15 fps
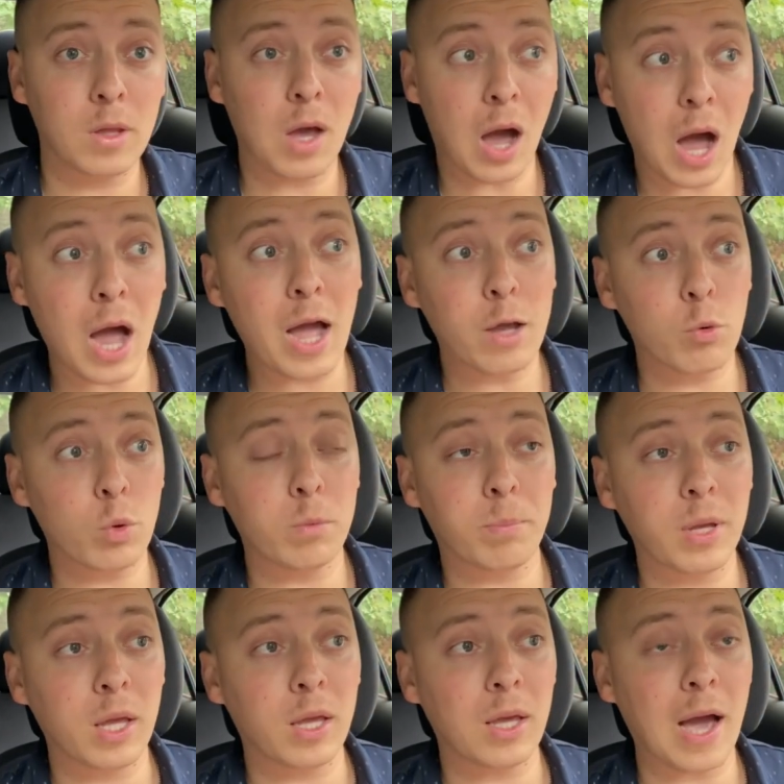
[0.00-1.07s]
I would
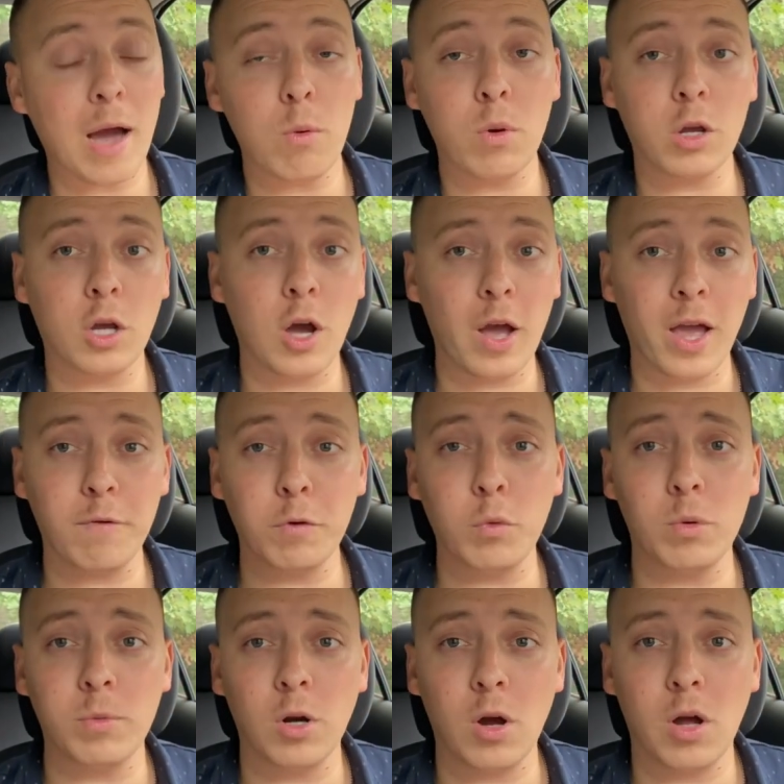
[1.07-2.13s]
be, I would cut every
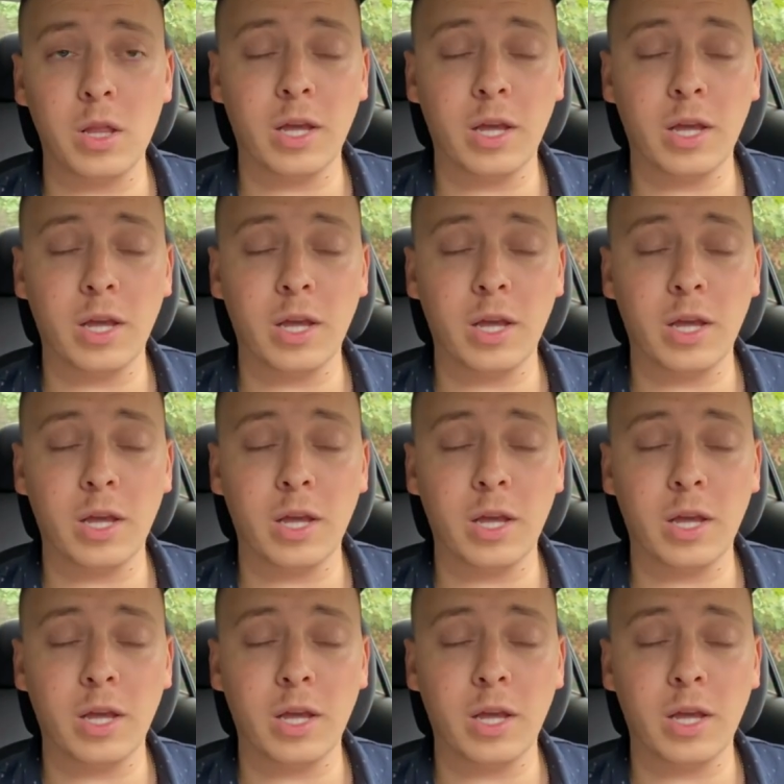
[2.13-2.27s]
woman off.